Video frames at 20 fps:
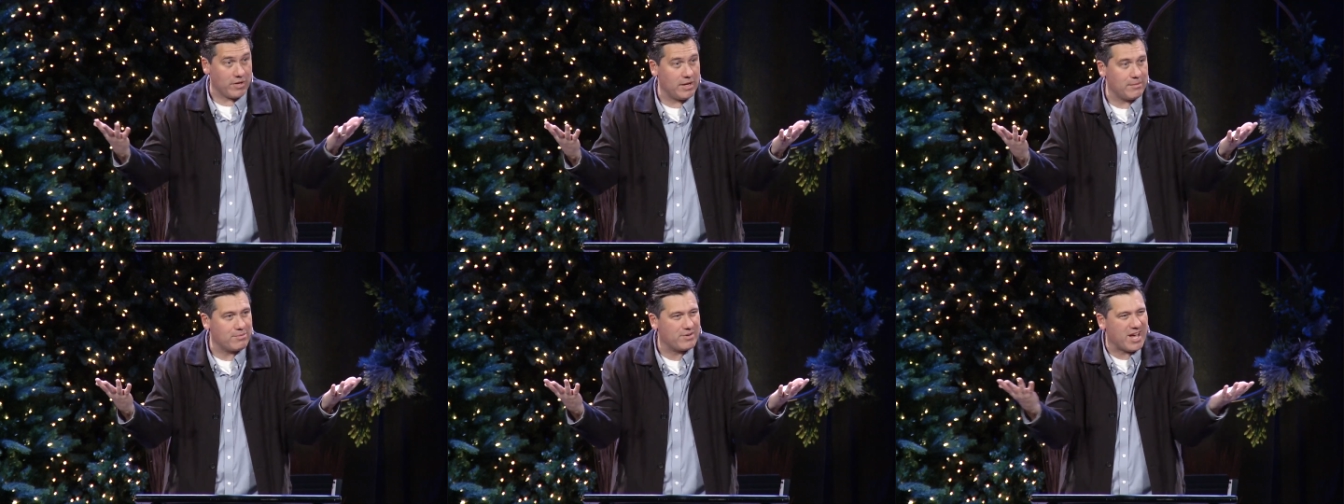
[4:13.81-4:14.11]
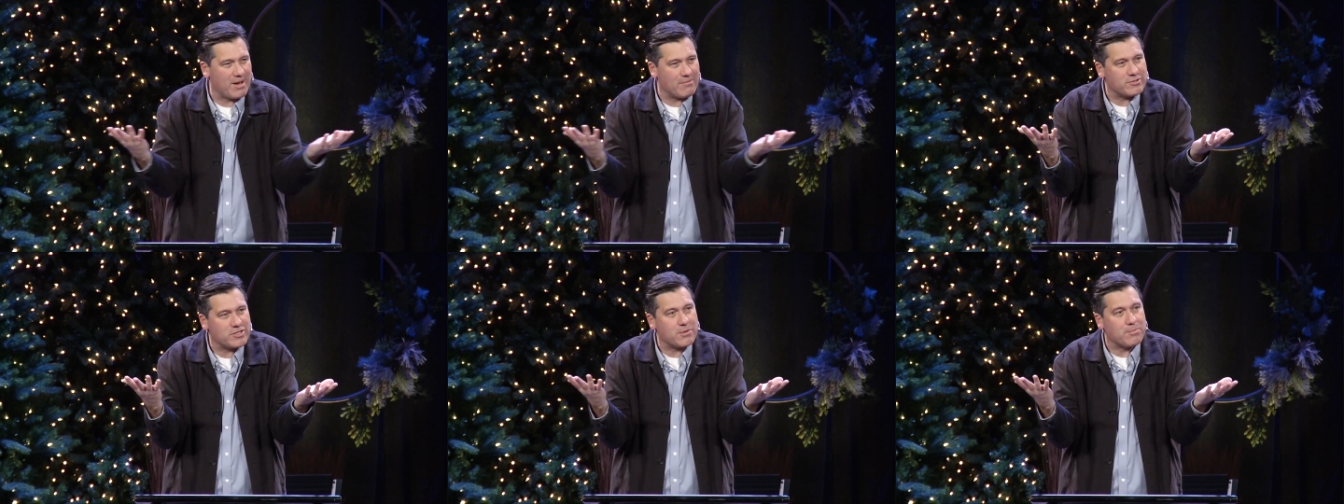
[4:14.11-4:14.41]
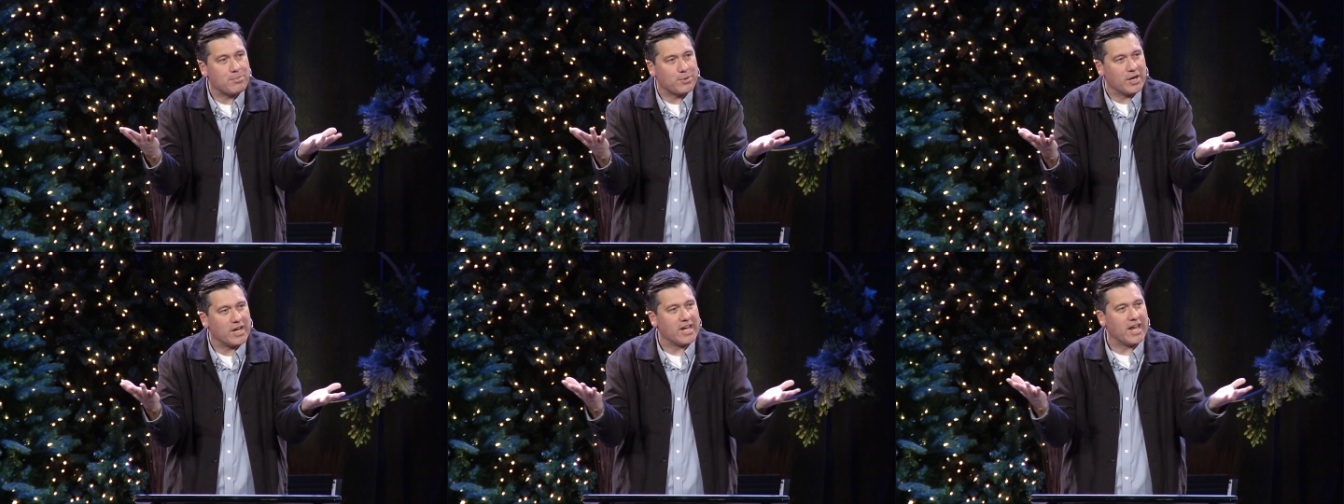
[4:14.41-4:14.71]
he comes to
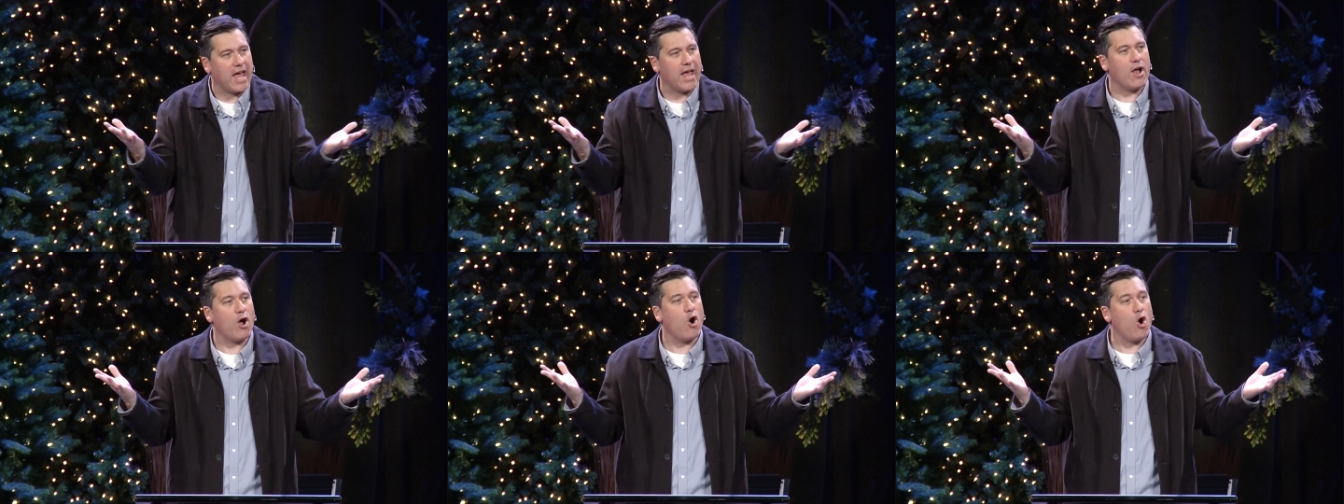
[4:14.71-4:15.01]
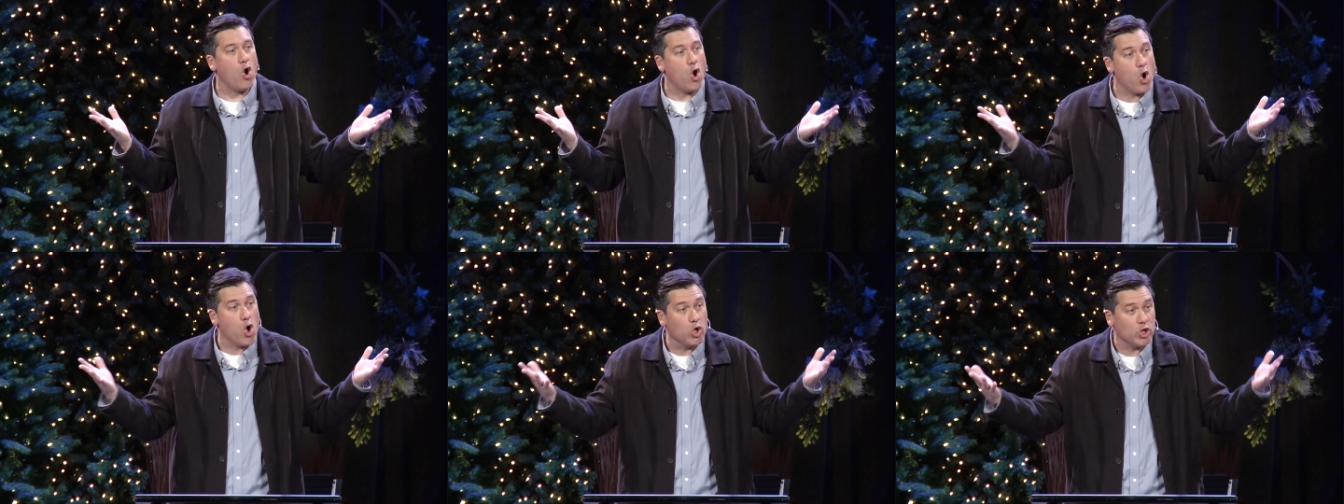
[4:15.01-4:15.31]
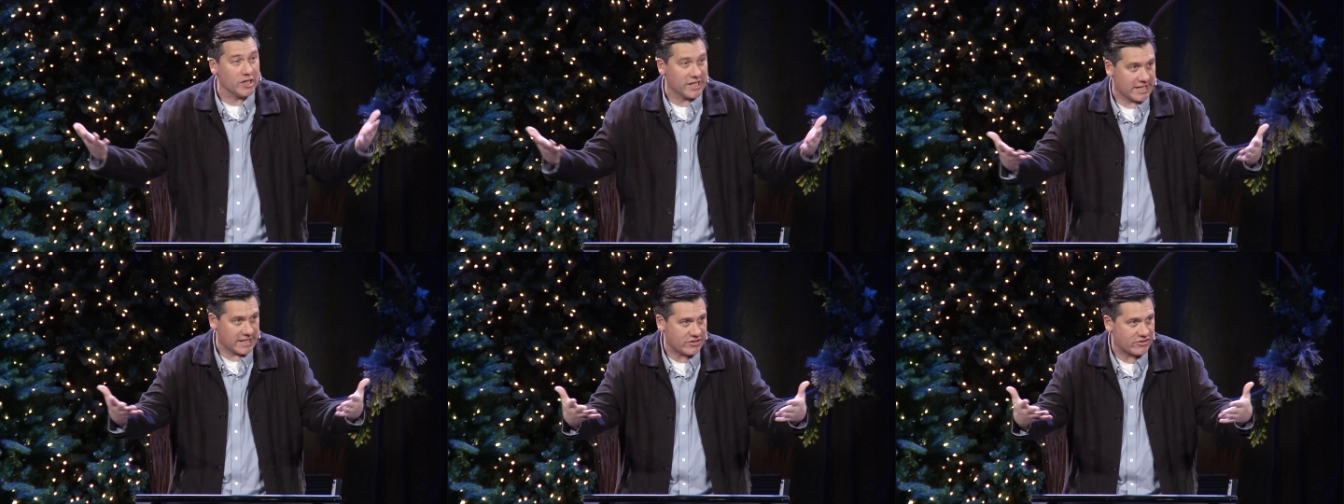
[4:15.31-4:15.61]
bring a
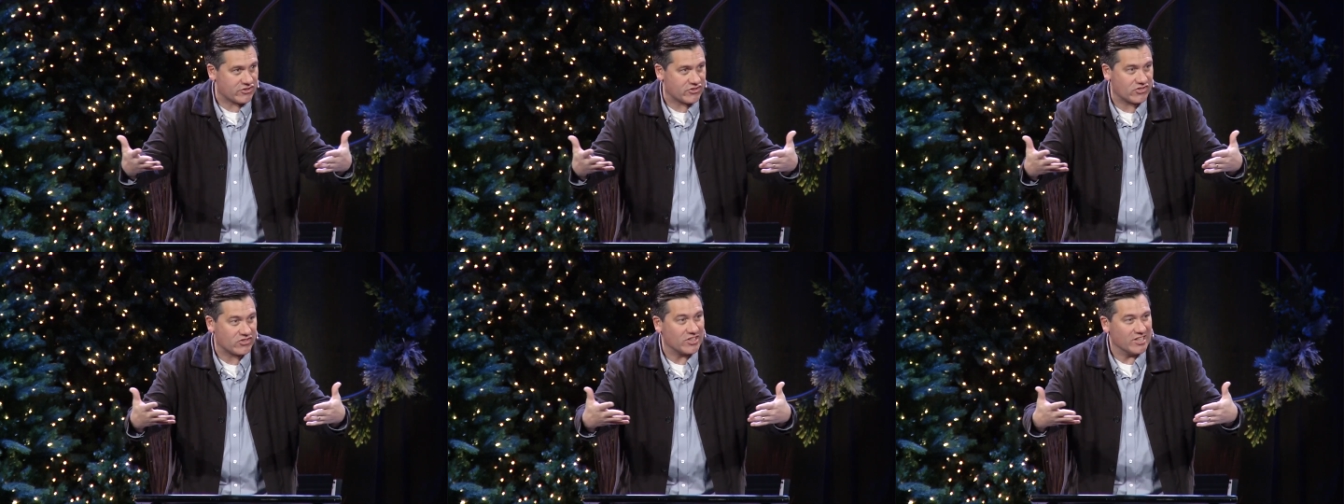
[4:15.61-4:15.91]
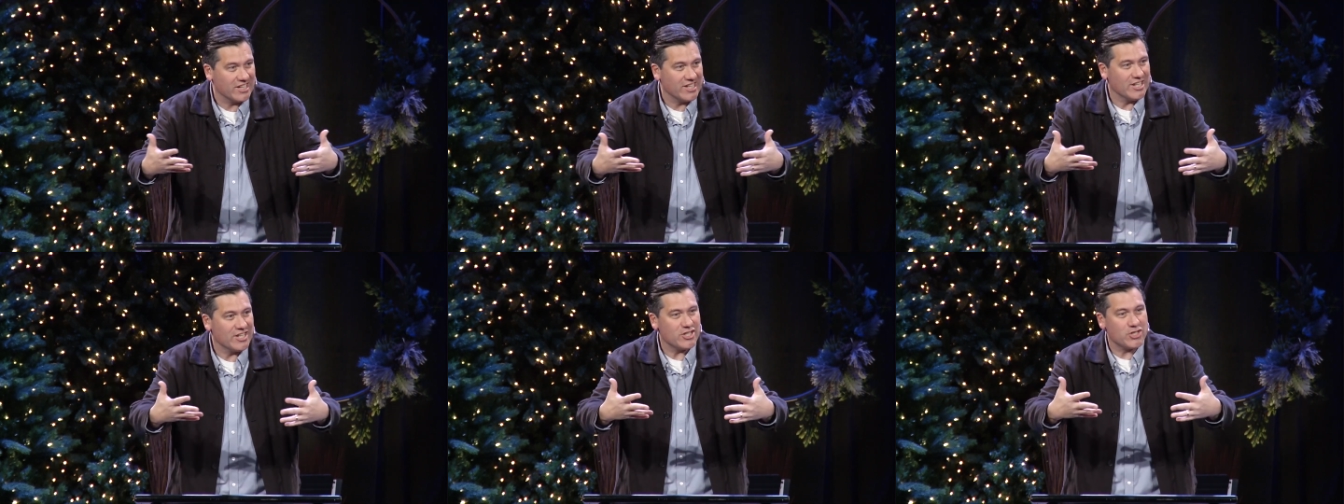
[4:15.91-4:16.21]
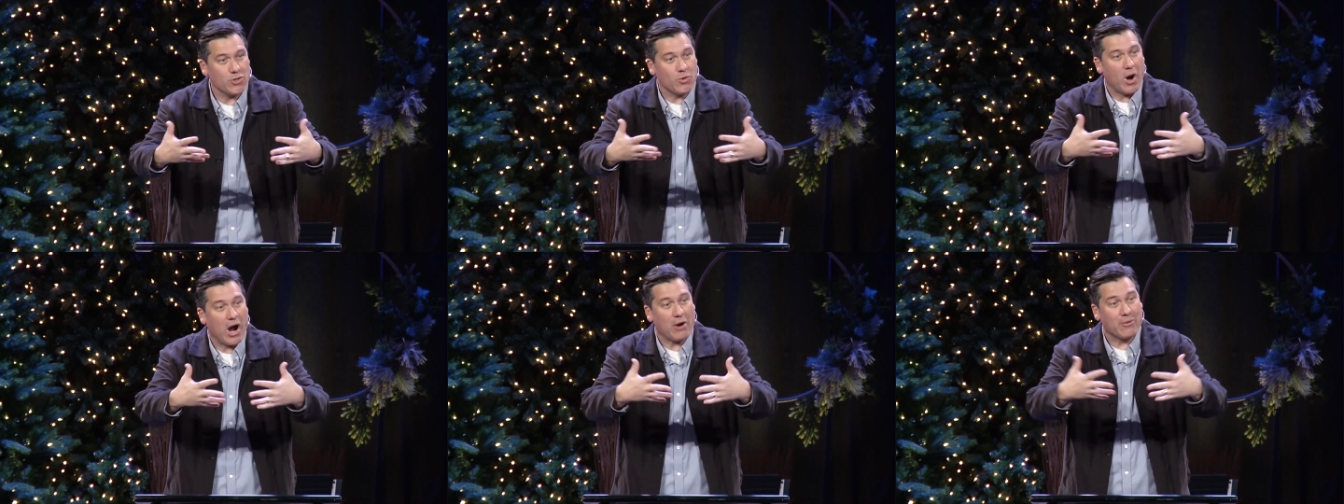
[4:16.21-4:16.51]
wholeness
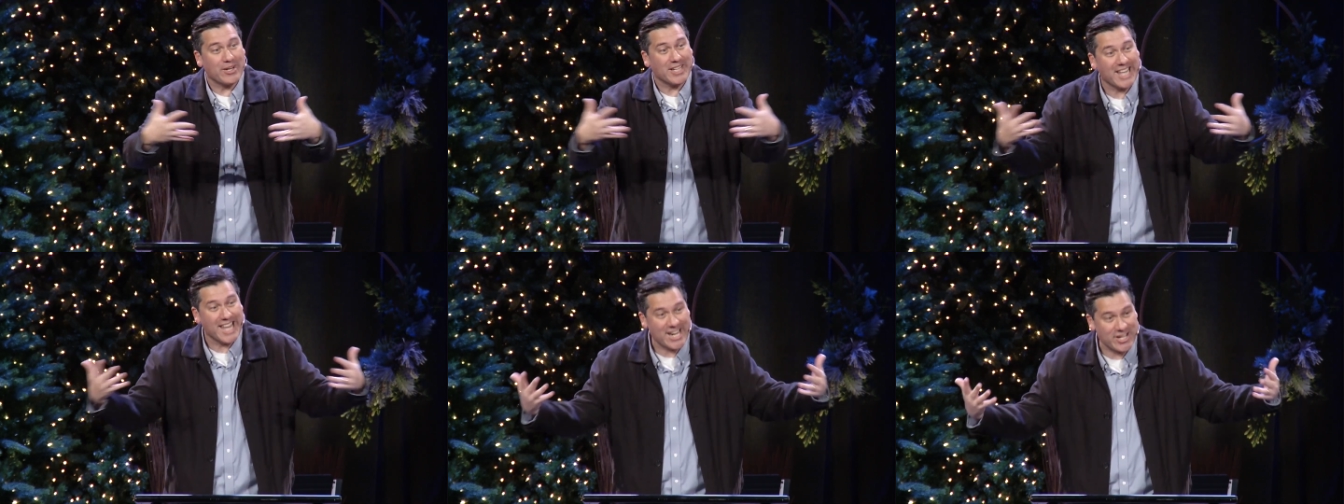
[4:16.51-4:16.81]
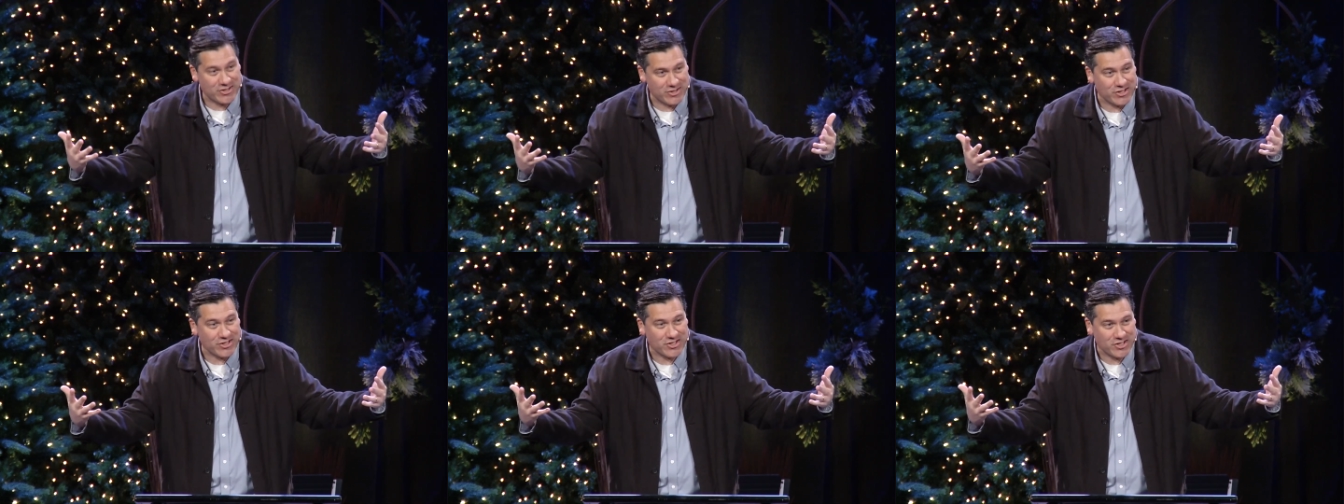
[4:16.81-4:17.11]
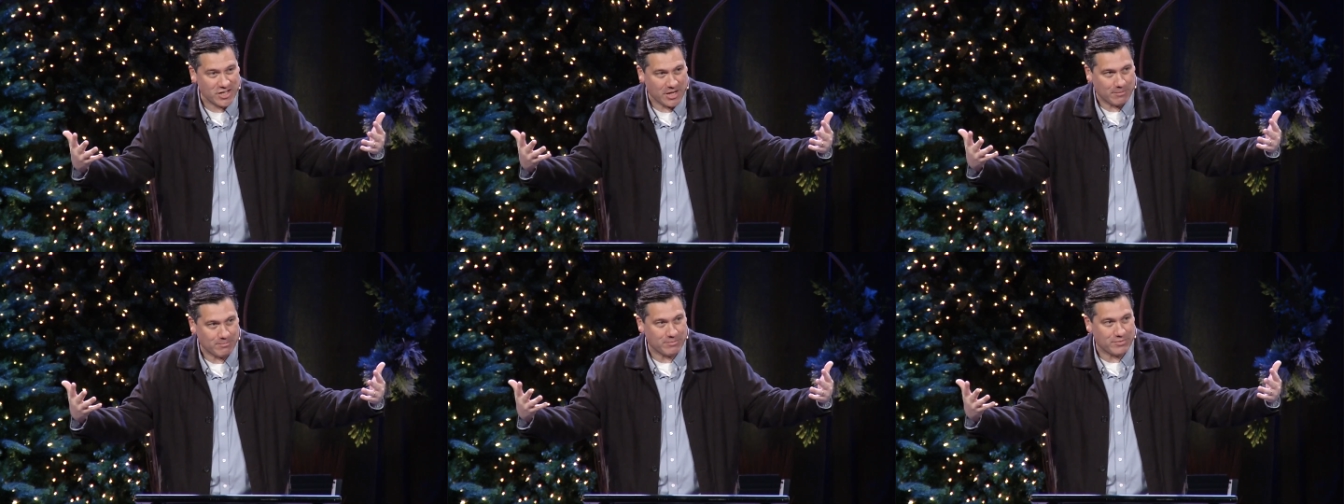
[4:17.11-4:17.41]
to our
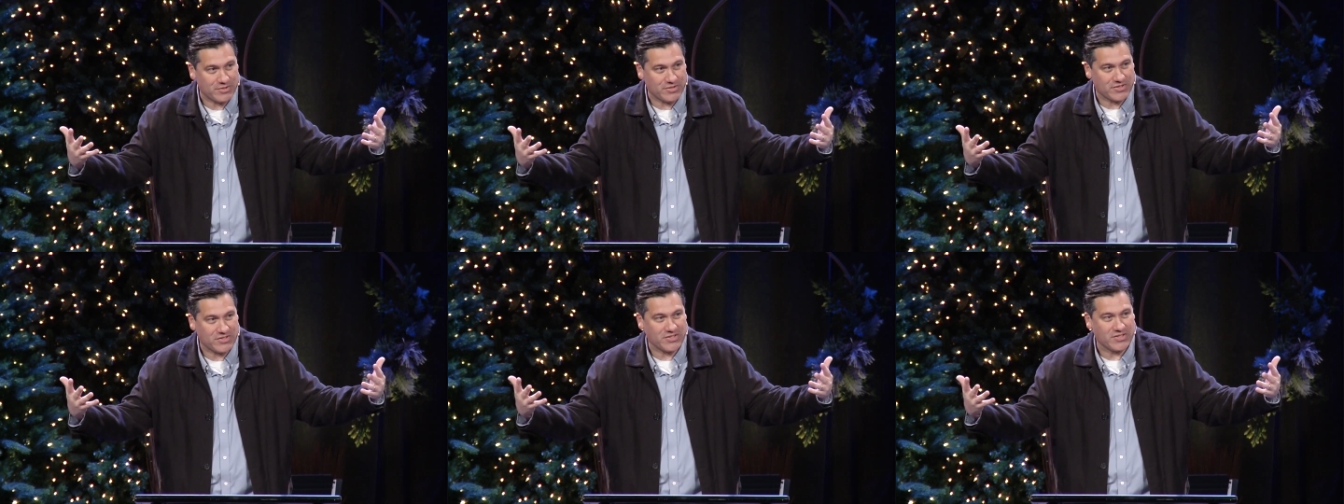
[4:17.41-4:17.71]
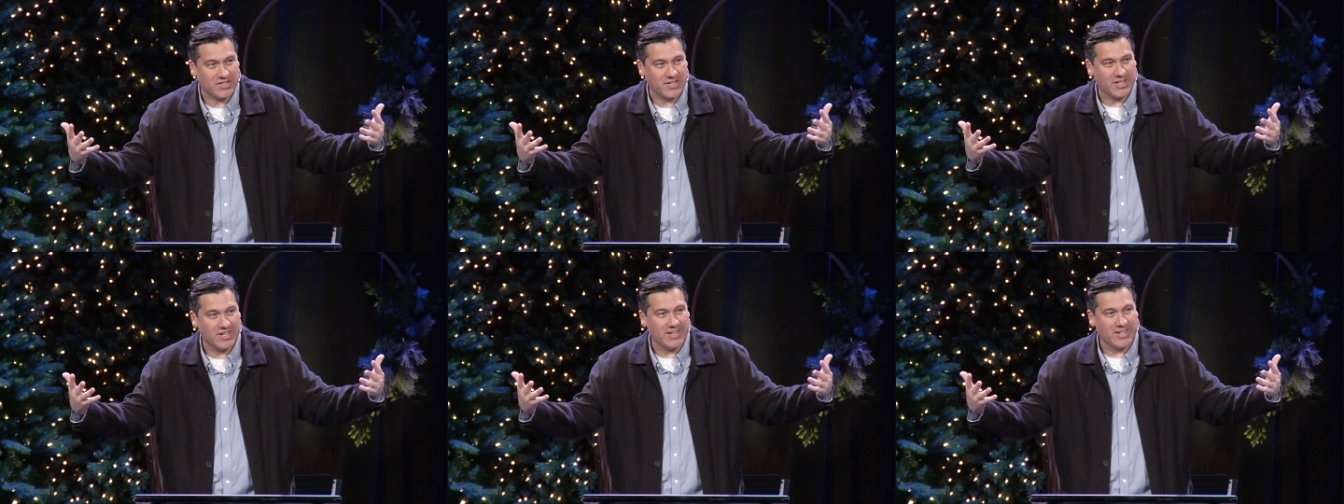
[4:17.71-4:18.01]
relationships.